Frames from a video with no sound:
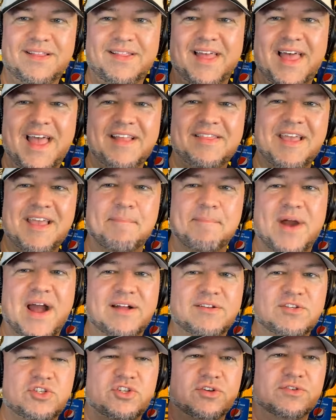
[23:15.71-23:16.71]
like that
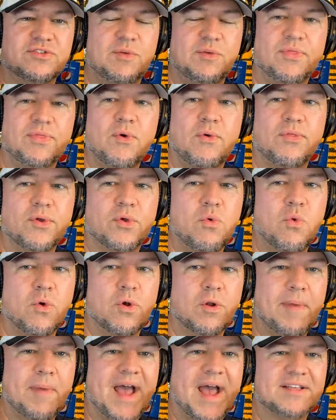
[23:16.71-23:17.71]
Browns jersey with all the
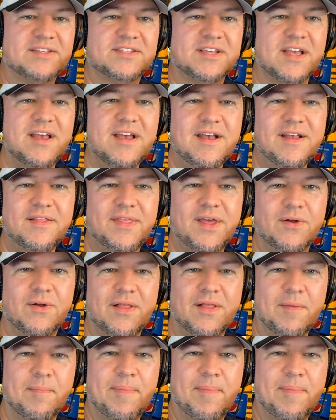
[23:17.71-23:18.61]
quarterbacks that are on the